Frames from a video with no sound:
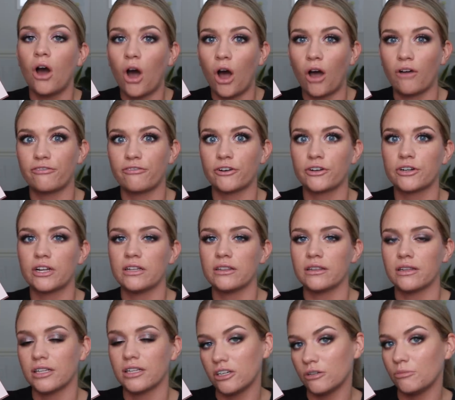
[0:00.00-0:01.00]
offered a
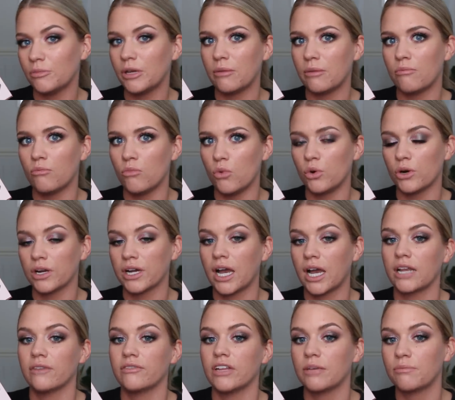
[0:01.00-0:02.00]
little bit more
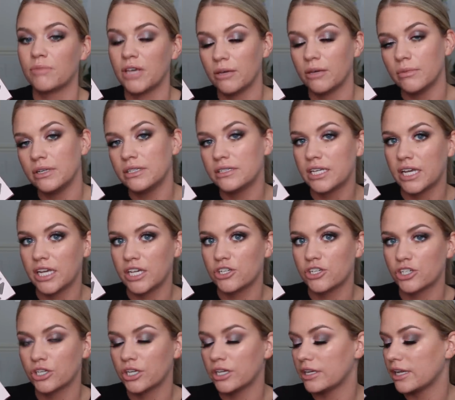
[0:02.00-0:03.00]
kind of like
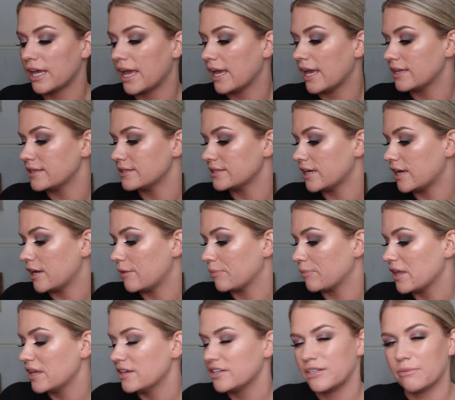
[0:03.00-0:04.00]
pigmentation
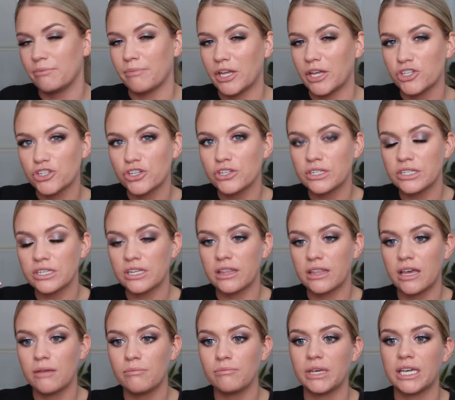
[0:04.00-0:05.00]
and dimension to
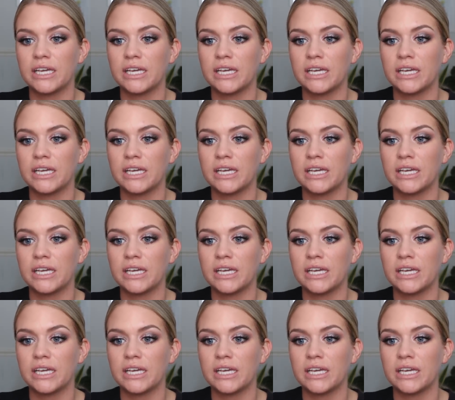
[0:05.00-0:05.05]
them,